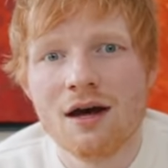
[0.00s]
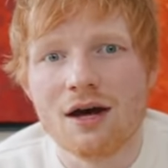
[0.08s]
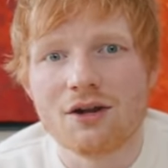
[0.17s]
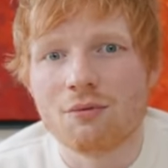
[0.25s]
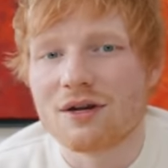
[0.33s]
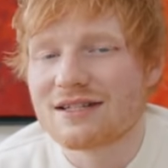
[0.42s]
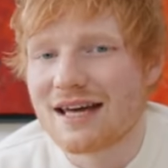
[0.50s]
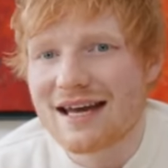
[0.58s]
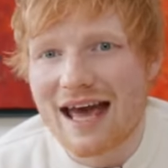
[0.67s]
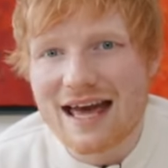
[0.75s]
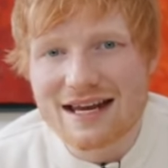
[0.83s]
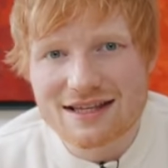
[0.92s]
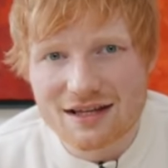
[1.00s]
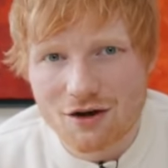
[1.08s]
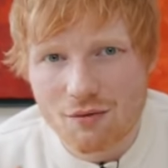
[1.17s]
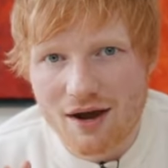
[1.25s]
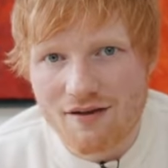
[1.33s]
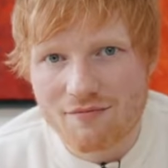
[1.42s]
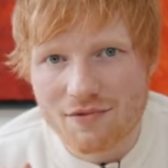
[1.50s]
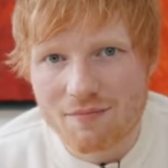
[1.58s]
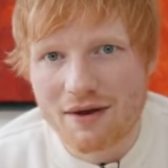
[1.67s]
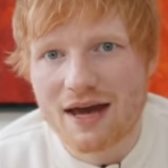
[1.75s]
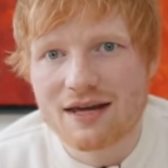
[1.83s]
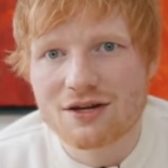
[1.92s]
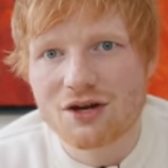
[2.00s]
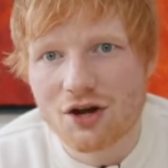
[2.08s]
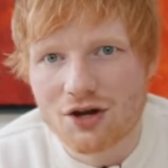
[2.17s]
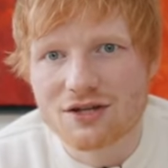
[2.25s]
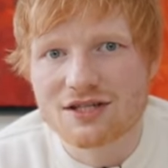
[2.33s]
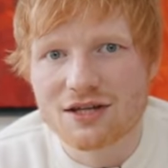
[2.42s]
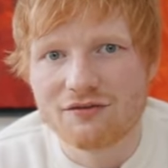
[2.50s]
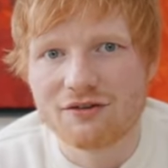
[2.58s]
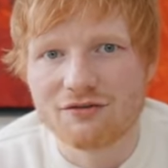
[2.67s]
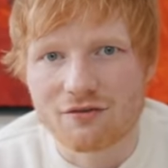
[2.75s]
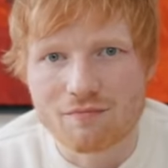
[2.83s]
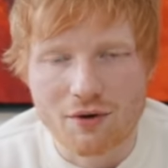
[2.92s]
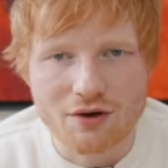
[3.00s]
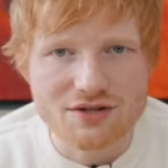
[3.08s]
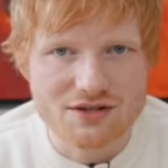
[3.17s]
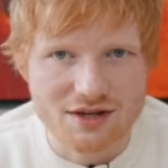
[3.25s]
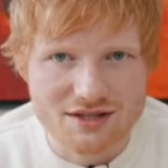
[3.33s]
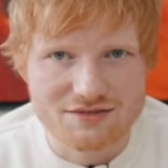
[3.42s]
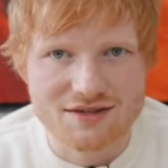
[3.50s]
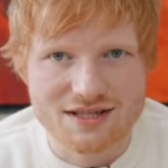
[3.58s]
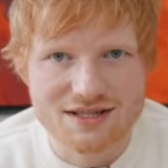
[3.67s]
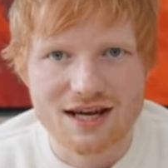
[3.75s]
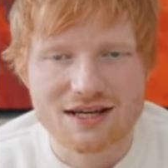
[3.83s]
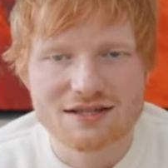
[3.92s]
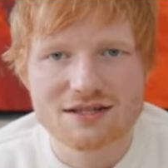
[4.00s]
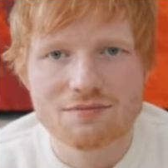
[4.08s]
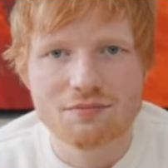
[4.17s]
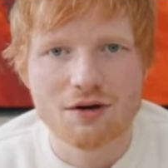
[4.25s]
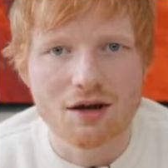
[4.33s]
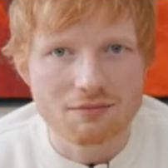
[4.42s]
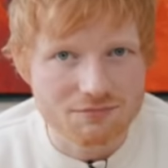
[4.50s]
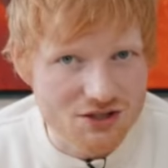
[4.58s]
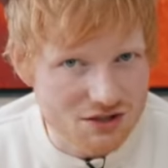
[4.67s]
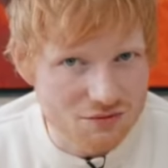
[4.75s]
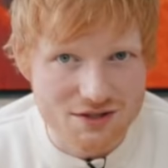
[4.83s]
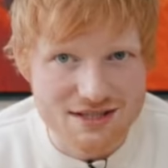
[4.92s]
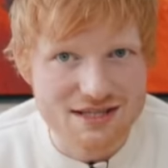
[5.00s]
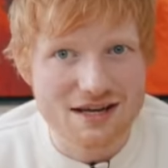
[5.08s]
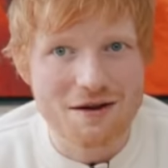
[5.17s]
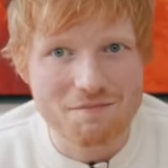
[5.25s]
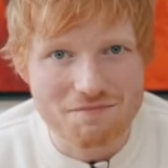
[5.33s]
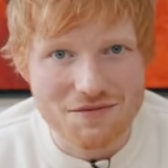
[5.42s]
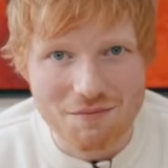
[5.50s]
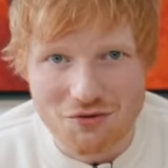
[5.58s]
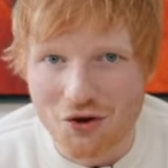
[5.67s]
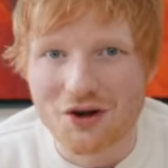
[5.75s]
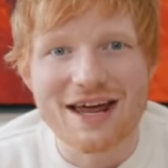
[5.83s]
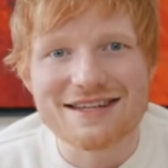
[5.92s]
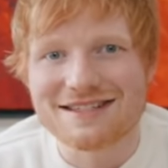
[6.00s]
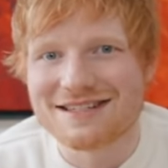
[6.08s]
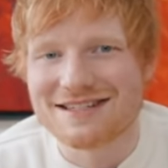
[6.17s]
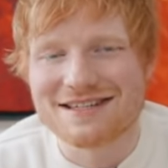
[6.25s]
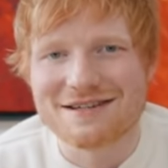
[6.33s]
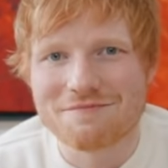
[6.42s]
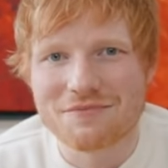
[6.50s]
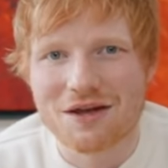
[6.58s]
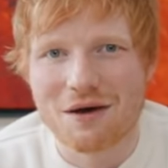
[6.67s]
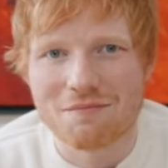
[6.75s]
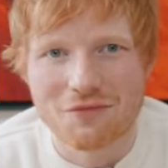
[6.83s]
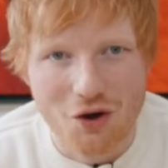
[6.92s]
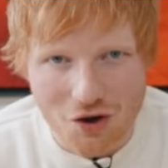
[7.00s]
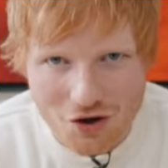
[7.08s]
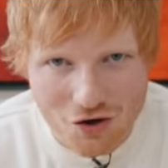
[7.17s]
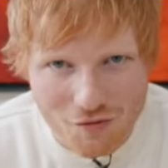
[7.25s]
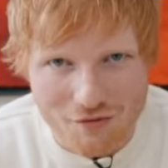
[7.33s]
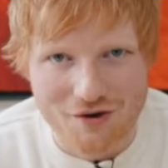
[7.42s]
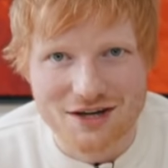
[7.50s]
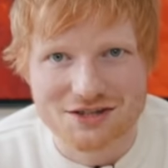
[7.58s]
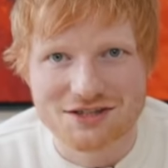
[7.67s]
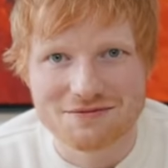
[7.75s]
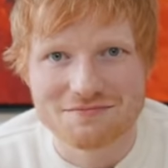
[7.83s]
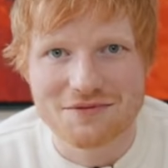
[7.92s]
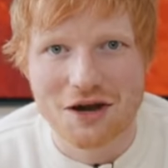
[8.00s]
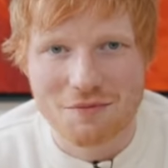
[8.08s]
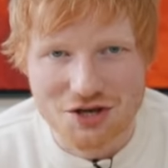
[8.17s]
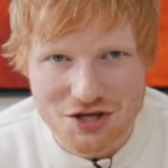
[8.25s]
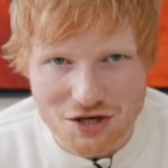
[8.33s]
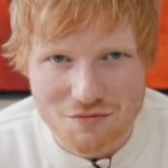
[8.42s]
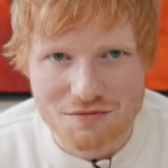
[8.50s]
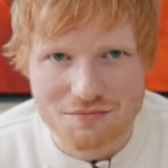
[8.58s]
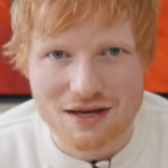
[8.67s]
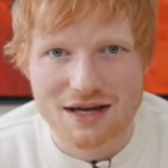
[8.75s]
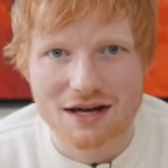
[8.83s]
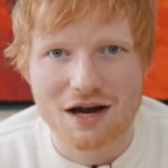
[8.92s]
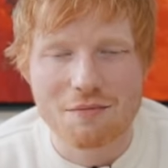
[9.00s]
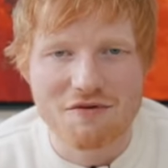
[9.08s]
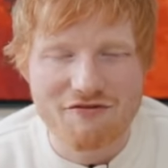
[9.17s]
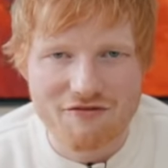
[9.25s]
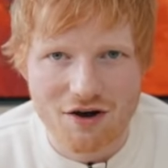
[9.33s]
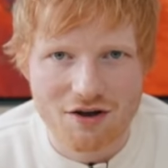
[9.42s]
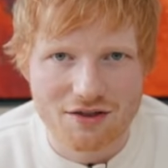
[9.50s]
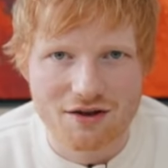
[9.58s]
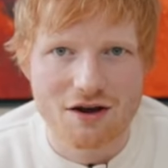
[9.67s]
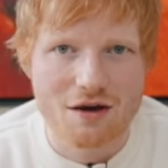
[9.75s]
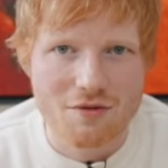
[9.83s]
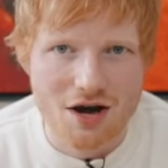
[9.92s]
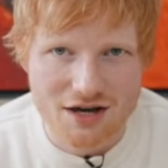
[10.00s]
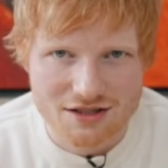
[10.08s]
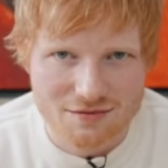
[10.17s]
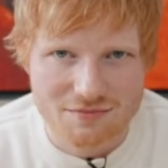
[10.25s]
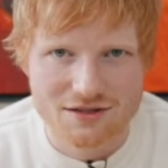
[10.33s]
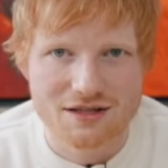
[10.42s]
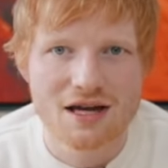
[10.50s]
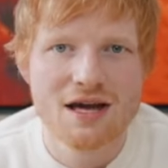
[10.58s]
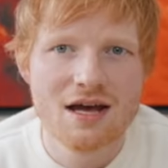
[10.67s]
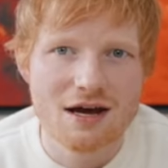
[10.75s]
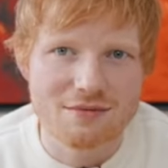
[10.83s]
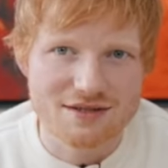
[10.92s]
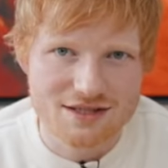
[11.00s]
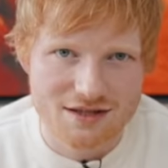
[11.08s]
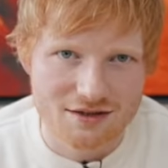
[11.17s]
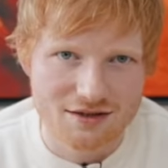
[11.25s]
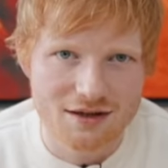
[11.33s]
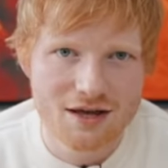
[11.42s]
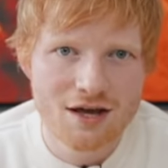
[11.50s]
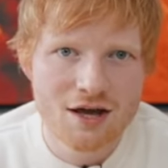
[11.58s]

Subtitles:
I don't want to take anything away from the pain and hurt suffered from both sides of this case, but I just want to say I'm not an entity. I'm not a corporation. I'm a human being. I'm a father. I'm a husband. I'm a son.